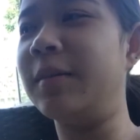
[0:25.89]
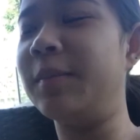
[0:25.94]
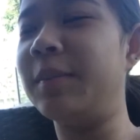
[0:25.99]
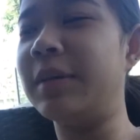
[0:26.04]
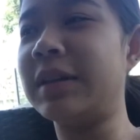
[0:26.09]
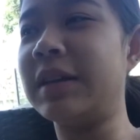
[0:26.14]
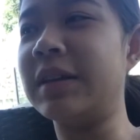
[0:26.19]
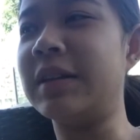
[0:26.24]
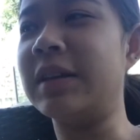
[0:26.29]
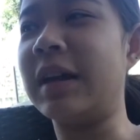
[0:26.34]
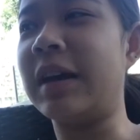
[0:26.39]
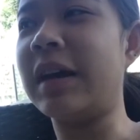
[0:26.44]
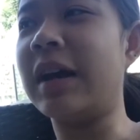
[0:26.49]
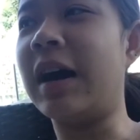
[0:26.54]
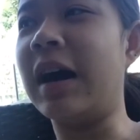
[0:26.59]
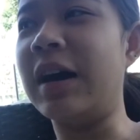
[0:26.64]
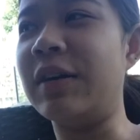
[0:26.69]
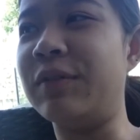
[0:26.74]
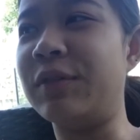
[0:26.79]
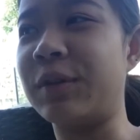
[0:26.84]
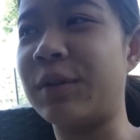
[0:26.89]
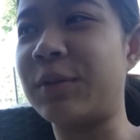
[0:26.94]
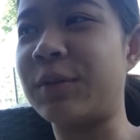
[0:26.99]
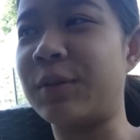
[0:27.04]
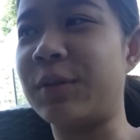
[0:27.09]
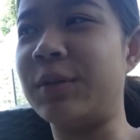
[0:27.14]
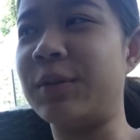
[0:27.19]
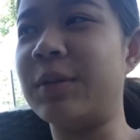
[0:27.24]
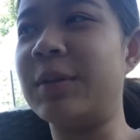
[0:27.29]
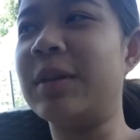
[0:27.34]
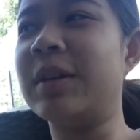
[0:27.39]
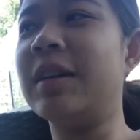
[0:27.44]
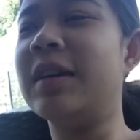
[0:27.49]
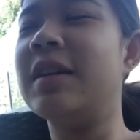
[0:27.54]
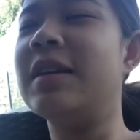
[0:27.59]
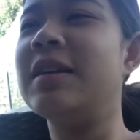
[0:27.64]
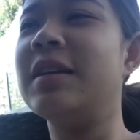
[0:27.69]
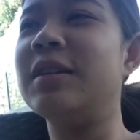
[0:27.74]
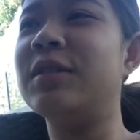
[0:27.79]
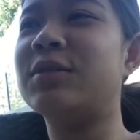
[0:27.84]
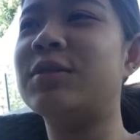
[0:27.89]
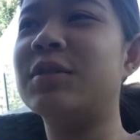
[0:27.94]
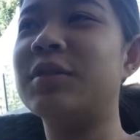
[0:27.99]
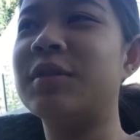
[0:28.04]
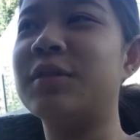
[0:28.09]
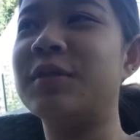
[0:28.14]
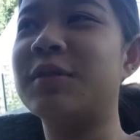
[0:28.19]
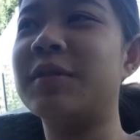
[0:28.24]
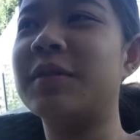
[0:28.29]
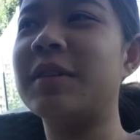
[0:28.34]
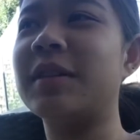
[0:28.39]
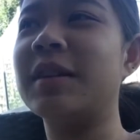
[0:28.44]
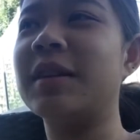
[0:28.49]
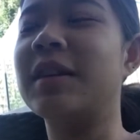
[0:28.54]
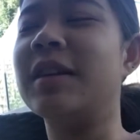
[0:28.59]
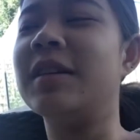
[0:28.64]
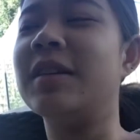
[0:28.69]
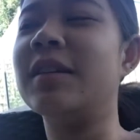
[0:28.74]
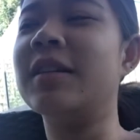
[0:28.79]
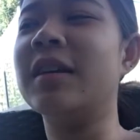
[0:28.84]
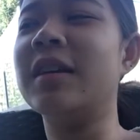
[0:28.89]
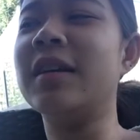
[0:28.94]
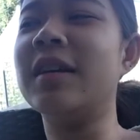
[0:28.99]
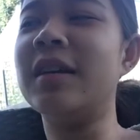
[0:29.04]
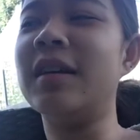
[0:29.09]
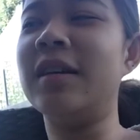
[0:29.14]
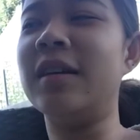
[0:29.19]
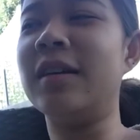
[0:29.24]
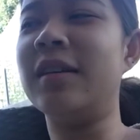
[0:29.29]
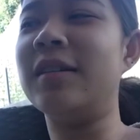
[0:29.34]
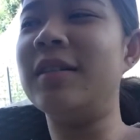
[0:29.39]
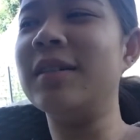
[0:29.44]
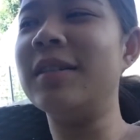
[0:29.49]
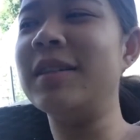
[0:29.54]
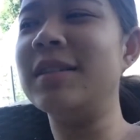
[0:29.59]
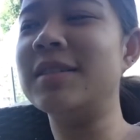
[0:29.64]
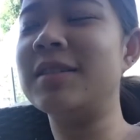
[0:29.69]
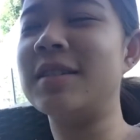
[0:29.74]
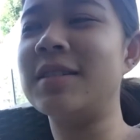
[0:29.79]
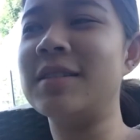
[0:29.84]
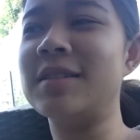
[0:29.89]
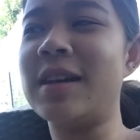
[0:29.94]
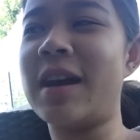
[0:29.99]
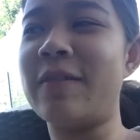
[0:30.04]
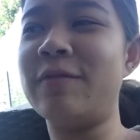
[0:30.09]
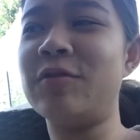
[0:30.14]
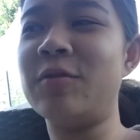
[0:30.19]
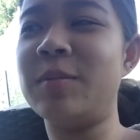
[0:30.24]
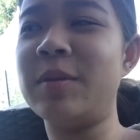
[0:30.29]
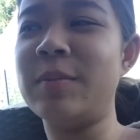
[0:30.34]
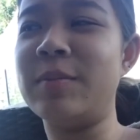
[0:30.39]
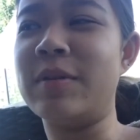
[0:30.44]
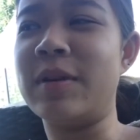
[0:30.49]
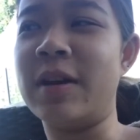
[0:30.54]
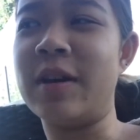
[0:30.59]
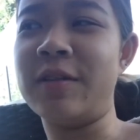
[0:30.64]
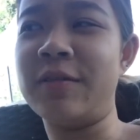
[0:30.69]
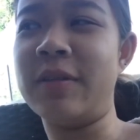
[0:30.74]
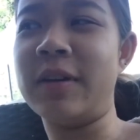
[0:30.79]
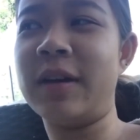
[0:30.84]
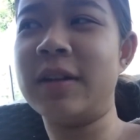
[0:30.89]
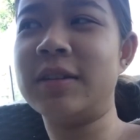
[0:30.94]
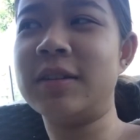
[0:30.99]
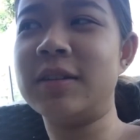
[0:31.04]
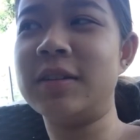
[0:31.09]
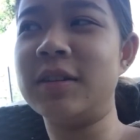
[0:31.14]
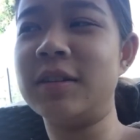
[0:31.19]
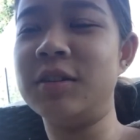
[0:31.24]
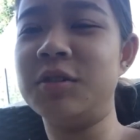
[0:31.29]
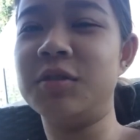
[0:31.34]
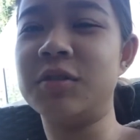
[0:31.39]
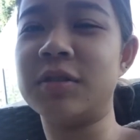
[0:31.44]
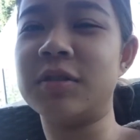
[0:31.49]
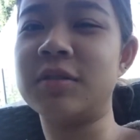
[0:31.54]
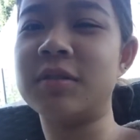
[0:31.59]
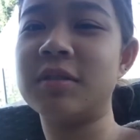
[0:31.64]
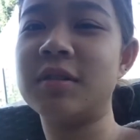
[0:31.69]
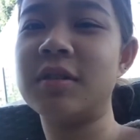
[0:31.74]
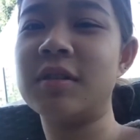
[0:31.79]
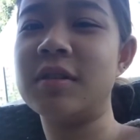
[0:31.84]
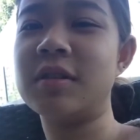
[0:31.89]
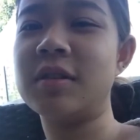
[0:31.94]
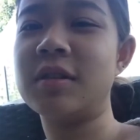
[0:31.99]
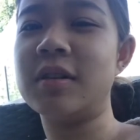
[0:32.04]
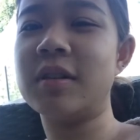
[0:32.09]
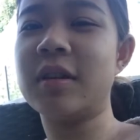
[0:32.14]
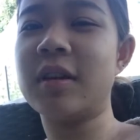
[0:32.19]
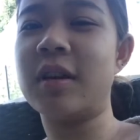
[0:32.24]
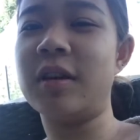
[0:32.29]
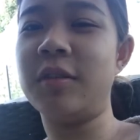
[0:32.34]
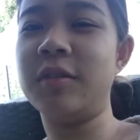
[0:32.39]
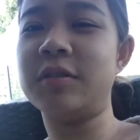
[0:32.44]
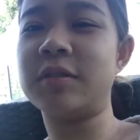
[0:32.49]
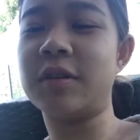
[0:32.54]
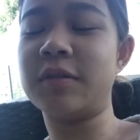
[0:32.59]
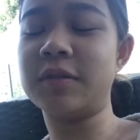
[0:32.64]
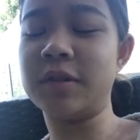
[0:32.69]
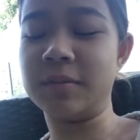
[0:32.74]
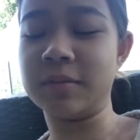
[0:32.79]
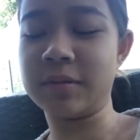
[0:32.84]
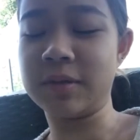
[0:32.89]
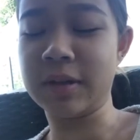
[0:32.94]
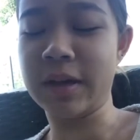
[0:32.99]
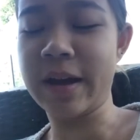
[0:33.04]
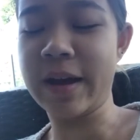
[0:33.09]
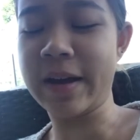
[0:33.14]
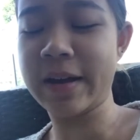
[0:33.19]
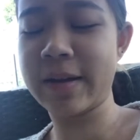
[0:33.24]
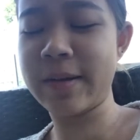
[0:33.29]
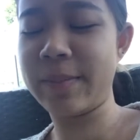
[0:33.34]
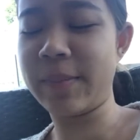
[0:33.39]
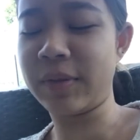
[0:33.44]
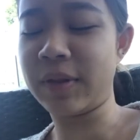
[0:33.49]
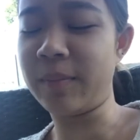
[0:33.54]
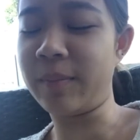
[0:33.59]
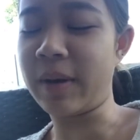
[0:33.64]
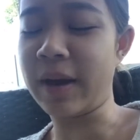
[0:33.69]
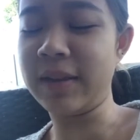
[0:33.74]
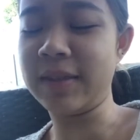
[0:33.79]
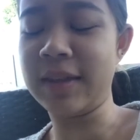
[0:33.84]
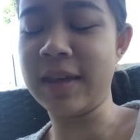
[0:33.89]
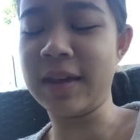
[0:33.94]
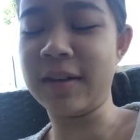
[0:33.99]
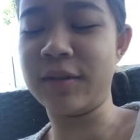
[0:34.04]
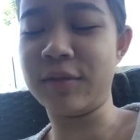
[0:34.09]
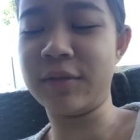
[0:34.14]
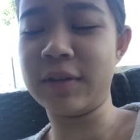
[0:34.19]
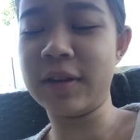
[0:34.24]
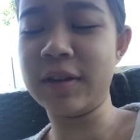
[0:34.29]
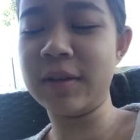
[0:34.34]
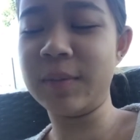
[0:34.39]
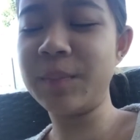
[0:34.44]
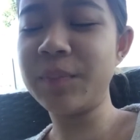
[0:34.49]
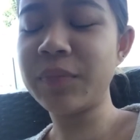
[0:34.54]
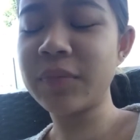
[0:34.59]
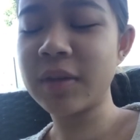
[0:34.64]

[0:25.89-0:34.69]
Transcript: But then, like, halfway through, you're like, oh, this doesn't have to be perfect. And you just cut yourself some slack. But then by the end of it,